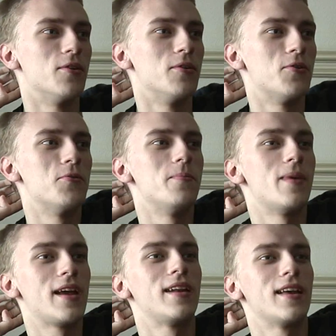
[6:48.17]
who
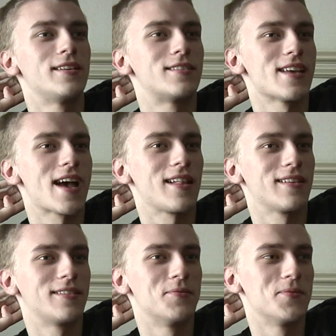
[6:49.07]
made egg
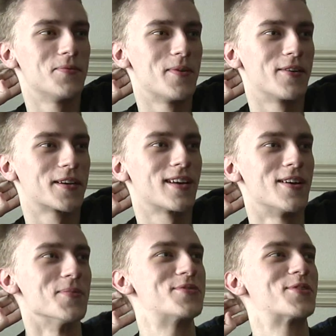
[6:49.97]
salad, where it
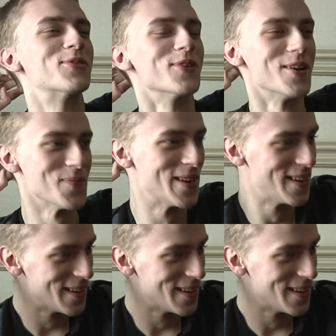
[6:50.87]
comes from.